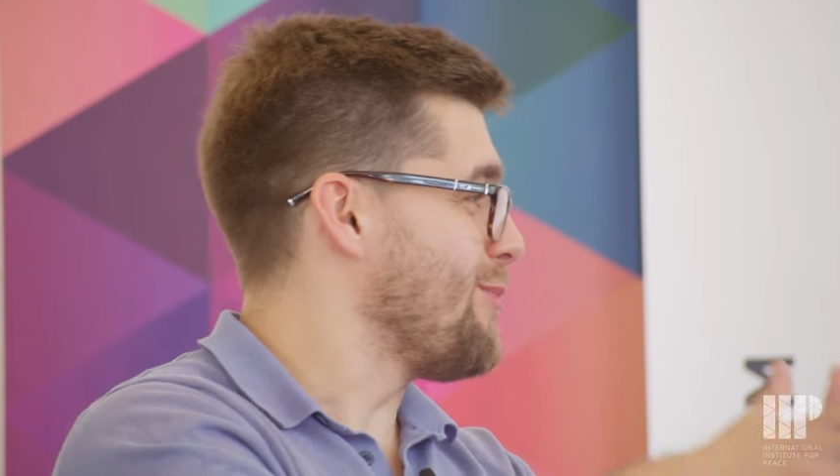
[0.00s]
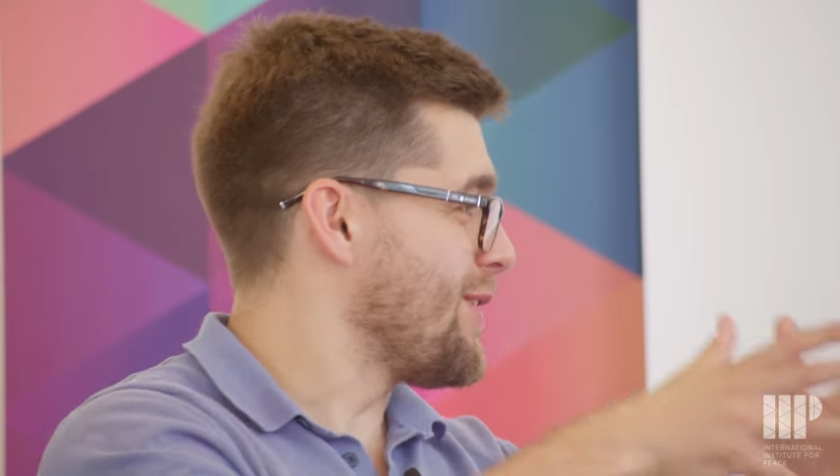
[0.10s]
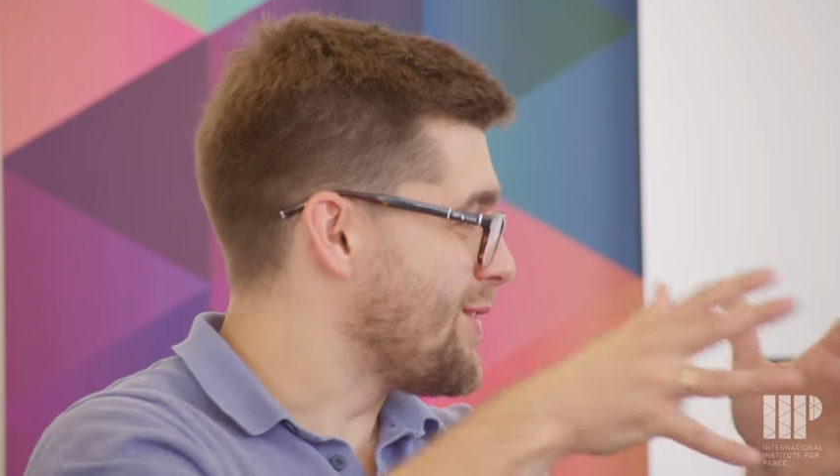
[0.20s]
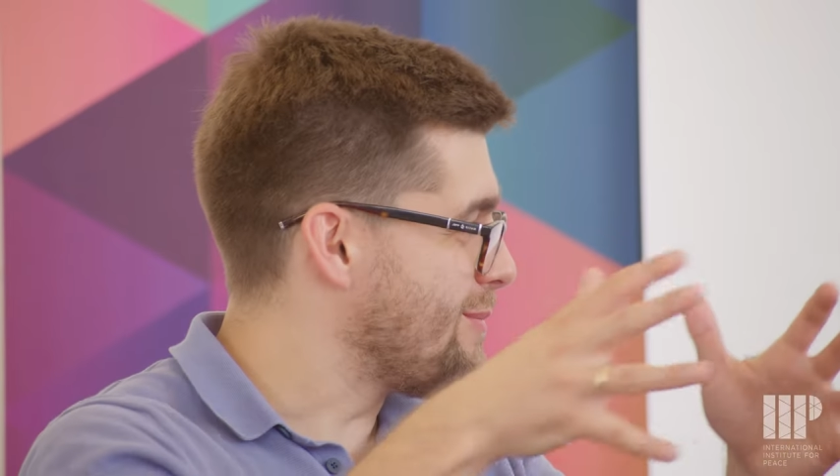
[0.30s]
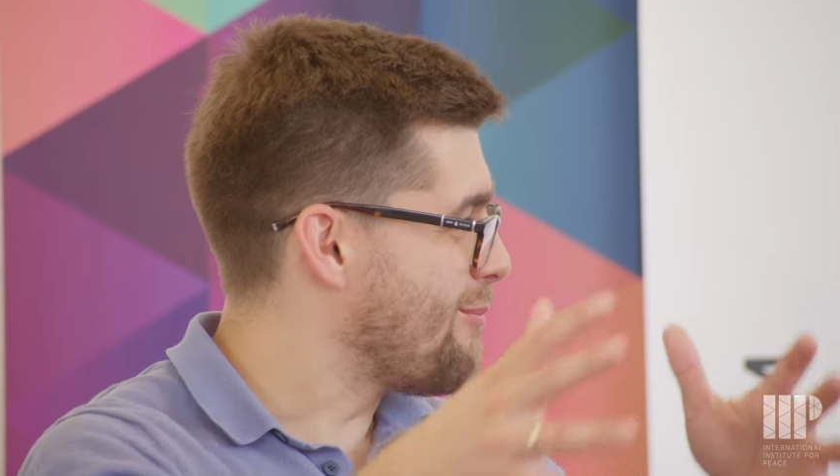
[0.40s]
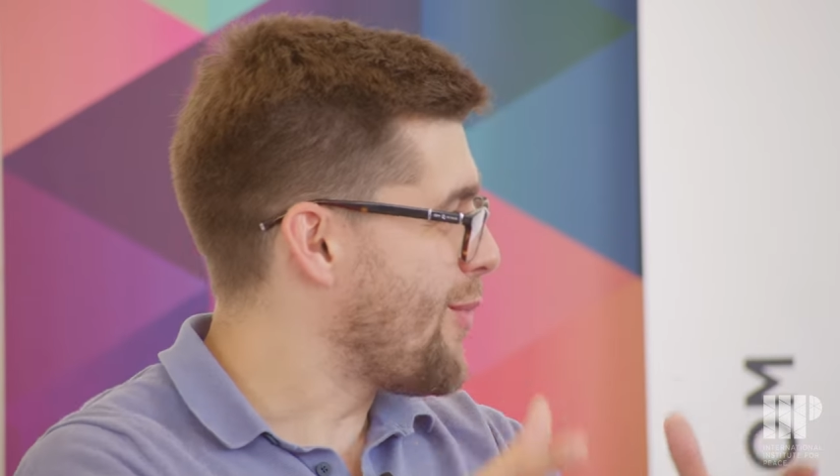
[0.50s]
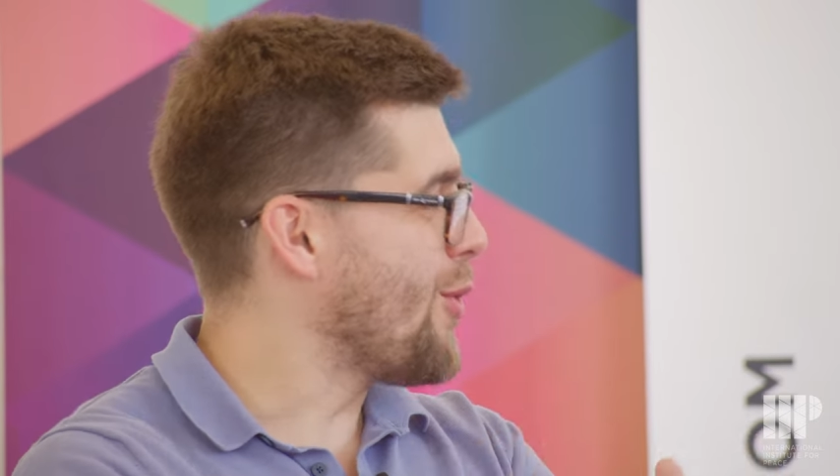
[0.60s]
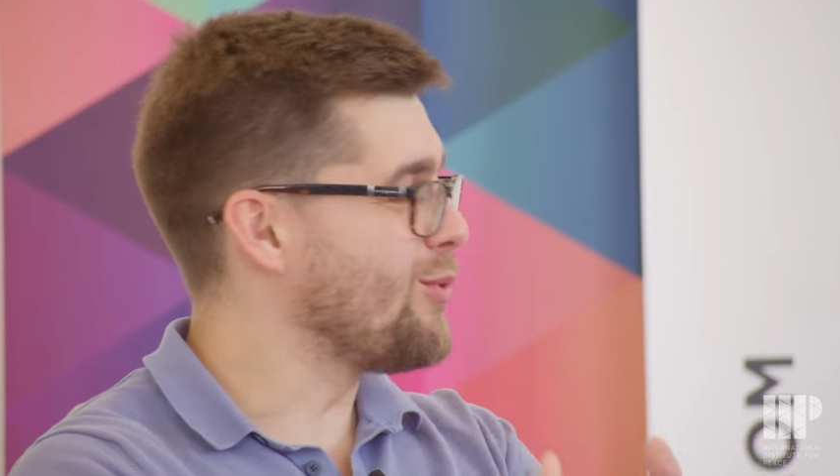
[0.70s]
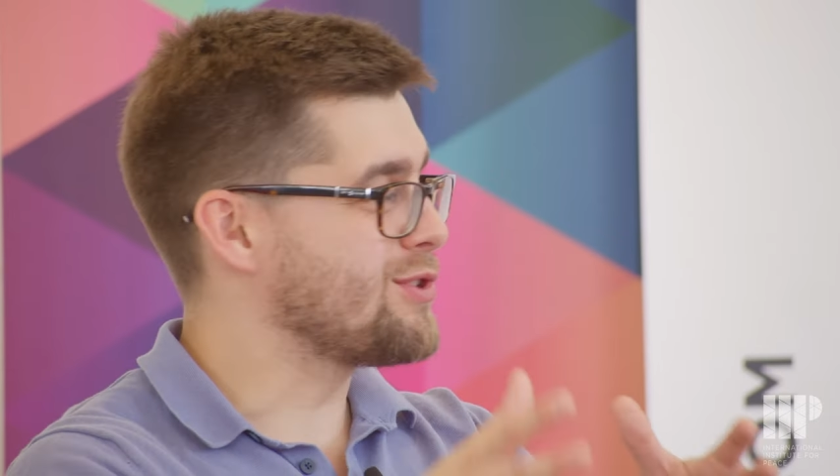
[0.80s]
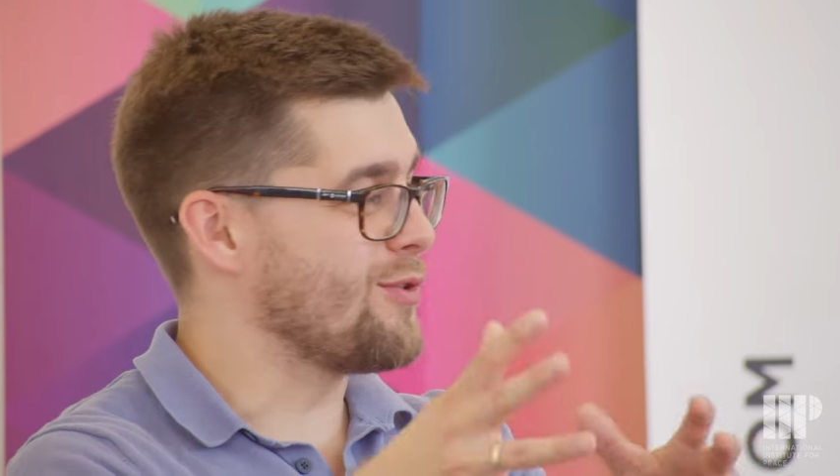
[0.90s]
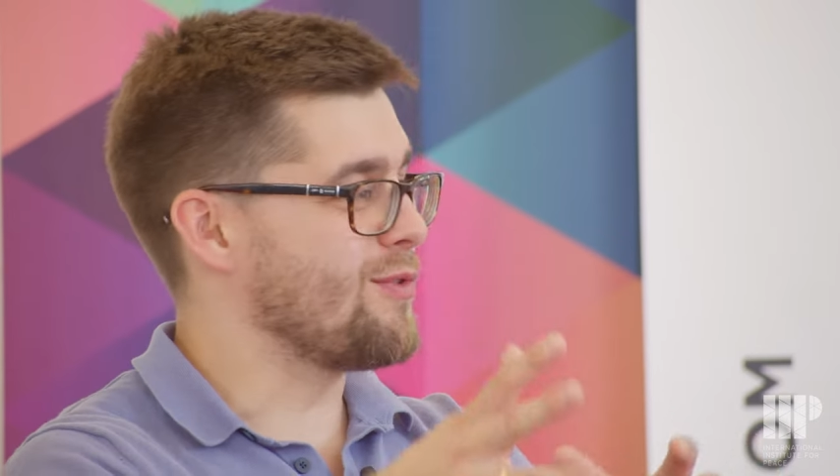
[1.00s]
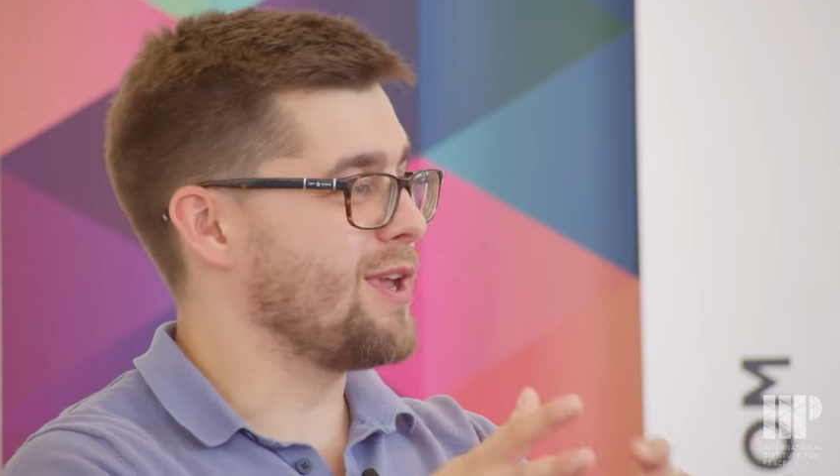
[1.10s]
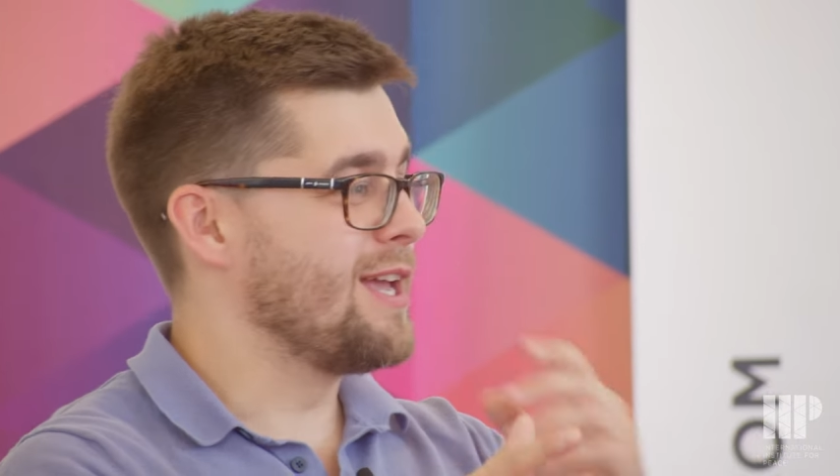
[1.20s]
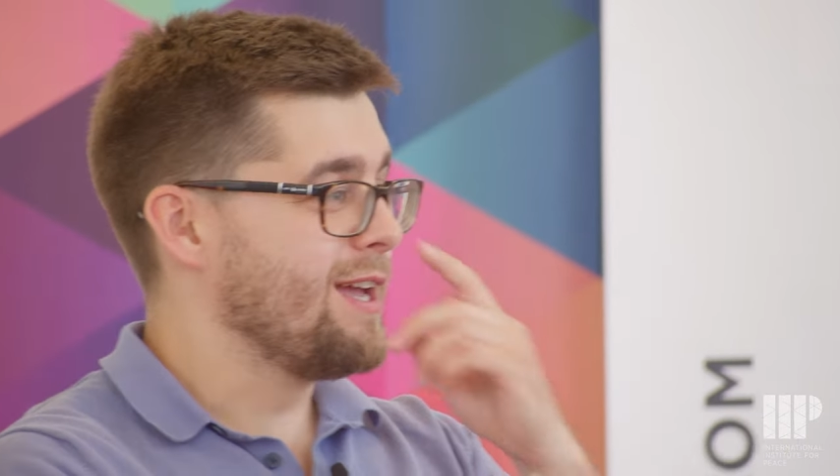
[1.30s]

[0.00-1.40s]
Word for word: but the Poles of the